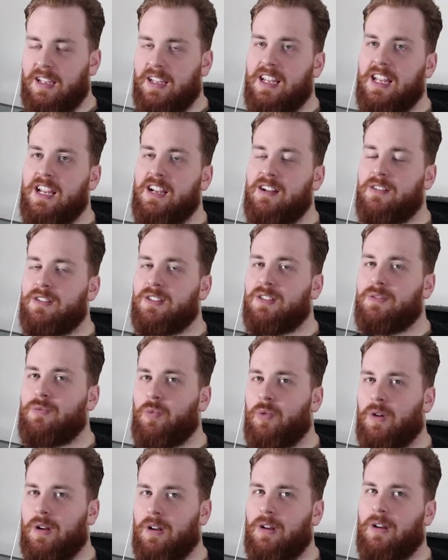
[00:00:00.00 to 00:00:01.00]
Here's
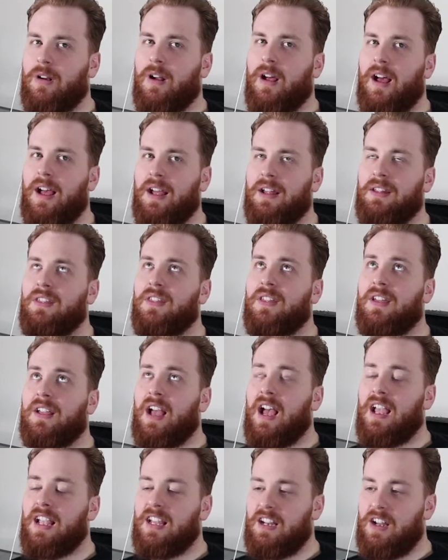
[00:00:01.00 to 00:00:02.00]
where I think
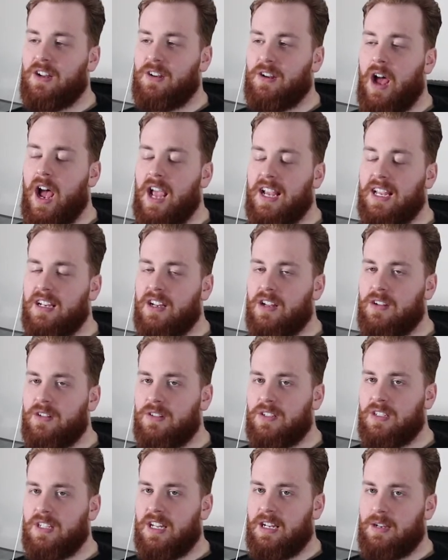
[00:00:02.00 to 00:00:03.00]
I can
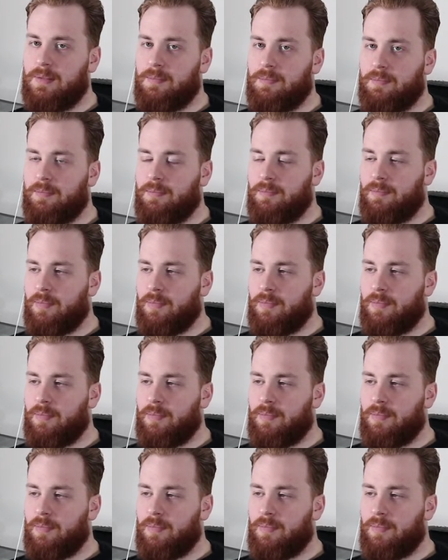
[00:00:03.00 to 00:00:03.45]
understand